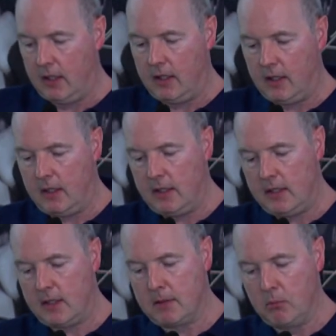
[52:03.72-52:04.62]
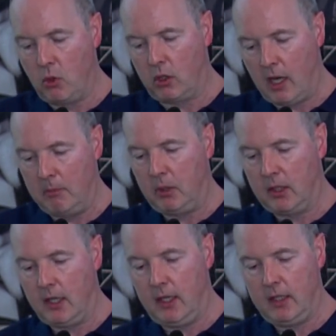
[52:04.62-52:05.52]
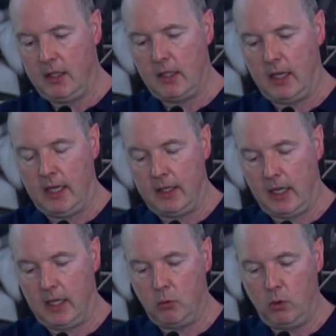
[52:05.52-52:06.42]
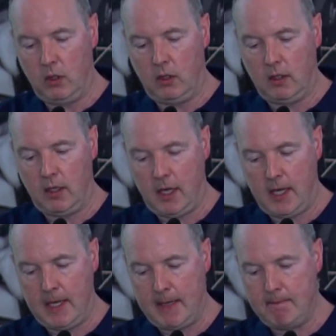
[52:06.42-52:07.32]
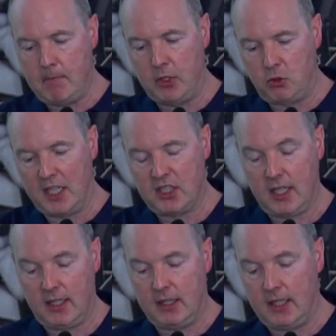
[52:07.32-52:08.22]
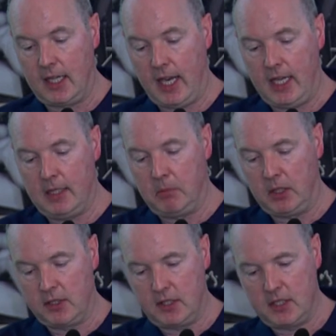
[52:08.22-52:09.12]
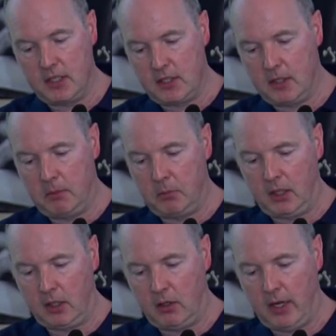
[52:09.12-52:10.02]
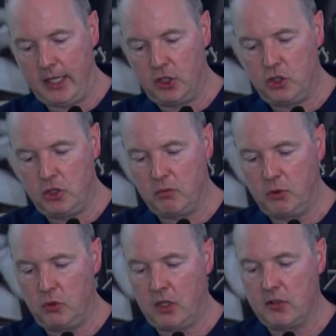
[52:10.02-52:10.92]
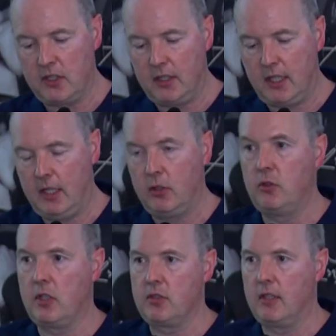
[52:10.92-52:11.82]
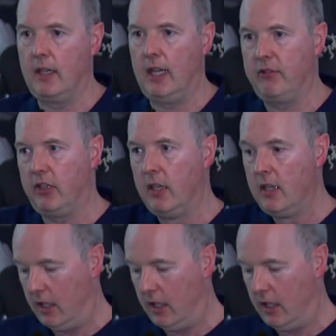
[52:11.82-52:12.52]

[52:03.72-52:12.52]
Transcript: is more complicated, and I will address that at the end, because this is a particular attitudes from 2010, 2011.